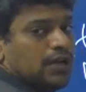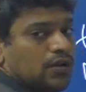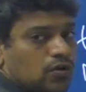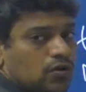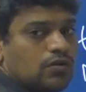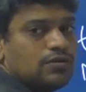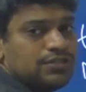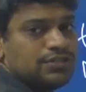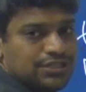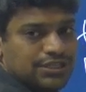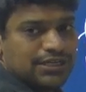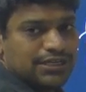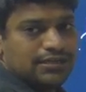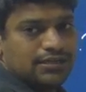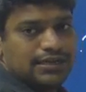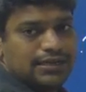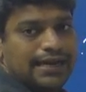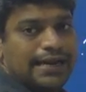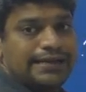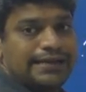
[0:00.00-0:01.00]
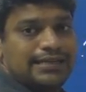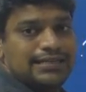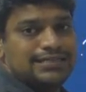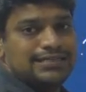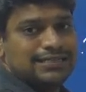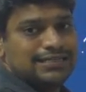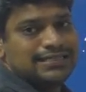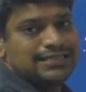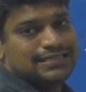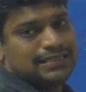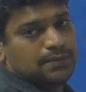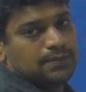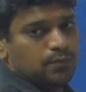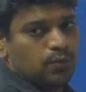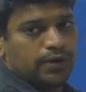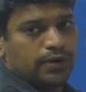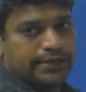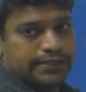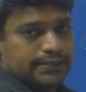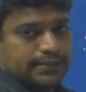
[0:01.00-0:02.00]
constant at the steady state
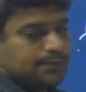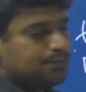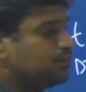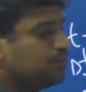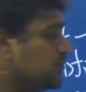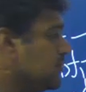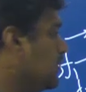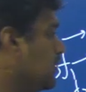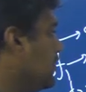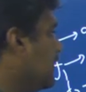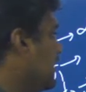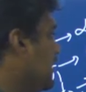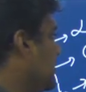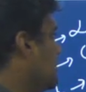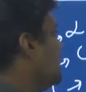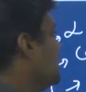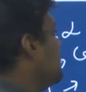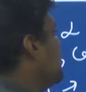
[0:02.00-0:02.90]
point. Okay,